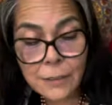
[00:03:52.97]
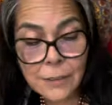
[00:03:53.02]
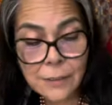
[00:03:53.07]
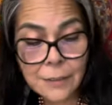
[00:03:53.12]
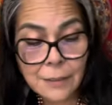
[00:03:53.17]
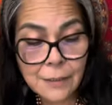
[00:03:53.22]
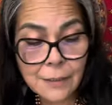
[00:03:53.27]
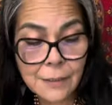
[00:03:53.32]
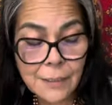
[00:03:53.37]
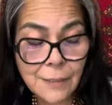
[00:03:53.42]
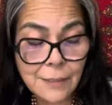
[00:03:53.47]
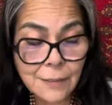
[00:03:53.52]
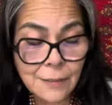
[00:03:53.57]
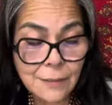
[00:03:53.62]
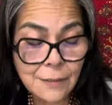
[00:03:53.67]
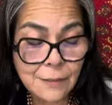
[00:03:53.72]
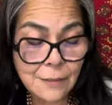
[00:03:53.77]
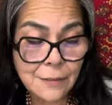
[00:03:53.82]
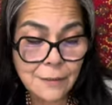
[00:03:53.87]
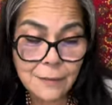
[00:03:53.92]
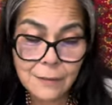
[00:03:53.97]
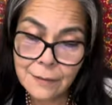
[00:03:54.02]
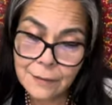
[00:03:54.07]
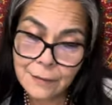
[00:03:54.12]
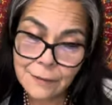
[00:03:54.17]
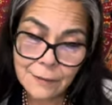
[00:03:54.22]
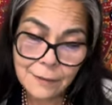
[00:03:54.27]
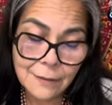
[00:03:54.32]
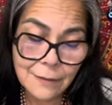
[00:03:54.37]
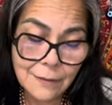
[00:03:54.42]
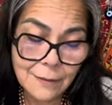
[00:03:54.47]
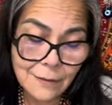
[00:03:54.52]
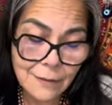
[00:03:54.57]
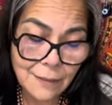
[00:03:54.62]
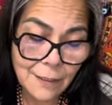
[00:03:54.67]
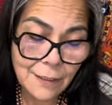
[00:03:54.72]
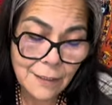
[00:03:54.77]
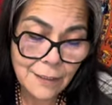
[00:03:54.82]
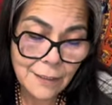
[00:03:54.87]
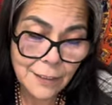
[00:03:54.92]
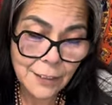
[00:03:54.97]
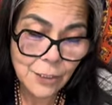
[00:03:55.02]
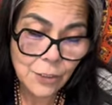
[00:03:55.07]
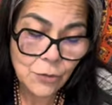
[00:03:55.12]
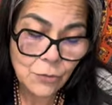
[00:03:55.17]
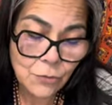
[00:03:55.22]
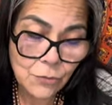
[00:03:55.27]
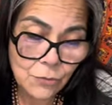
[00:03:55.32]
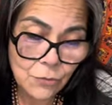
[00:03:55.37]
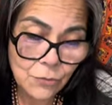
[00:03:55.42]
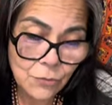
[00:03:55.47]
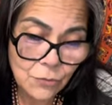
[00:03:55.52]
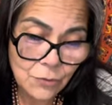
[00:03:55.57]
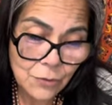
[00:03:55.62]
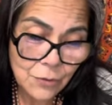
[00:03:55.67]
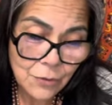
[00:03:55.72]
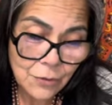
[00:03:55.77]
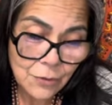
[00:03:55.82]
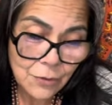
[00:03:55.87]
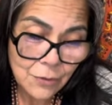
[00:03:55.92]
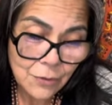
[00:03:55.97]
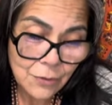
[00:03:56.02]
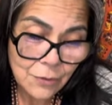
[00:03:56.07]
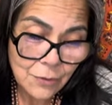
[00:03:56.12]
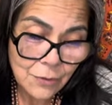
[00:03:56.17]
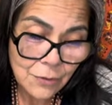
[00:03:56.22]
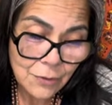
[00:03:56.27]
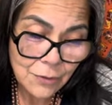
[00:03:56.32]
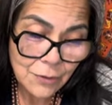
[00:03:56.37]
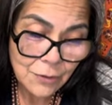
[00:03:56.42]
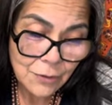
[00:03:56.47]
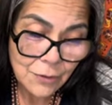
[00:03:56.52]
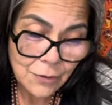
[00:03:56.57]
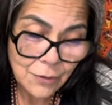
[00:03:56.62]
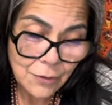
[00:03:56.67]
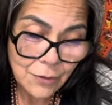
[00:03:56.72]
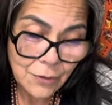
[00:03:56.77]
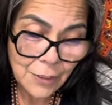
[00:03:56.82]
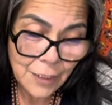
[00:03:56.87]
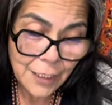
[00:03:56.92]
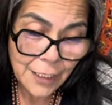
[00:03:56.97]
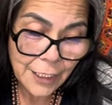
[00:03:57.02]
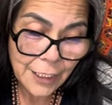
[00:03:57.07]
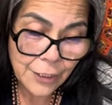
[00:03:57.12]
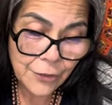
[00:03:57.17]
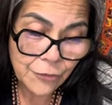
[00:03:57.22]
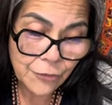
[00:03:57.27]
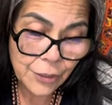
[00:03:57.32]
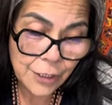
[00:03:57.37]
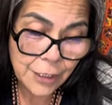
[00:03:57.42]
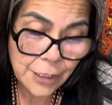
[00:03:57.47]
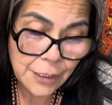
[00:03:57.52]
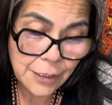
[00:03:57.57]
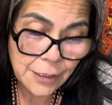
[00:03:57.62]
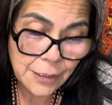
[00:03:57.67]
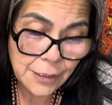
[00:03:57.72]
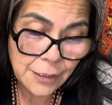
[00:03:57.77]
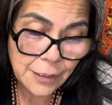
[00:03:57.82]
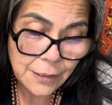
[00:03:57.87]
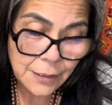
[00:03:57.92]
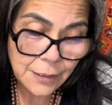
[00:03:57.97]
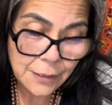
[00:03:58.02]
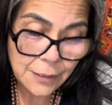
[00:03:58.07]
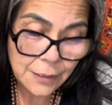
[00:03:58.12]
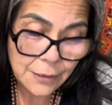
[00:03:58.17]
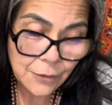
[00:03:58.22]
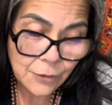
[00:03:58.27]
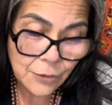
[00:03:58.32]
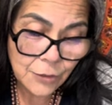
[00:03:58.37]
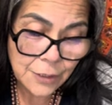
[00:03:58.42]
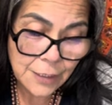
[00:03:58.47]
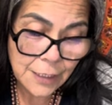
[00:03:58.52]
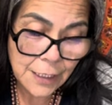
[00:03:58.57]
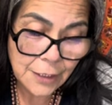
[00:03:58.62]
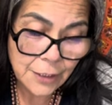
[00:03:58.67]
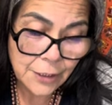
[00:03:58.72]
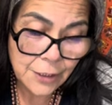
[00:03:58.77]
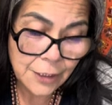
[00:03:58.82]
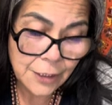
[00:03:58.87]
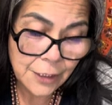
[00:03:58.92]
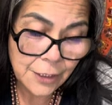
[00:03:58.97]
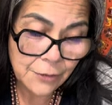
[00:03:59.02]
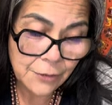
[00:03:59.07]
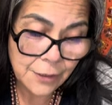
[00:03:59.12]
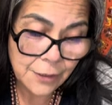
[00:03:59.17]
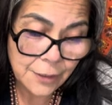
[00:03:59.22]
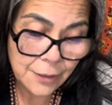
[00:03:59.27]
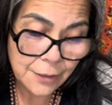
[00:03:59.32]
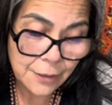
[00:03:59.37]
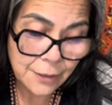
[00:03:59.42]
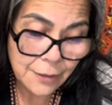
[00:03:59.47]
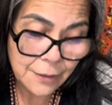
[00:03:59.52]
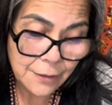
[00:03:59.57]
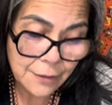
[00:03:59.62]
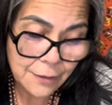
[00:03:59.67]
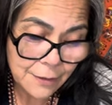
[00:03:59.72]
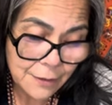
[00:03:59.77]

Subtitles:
here. That's a Leo, an Aries, or a Sagittarius.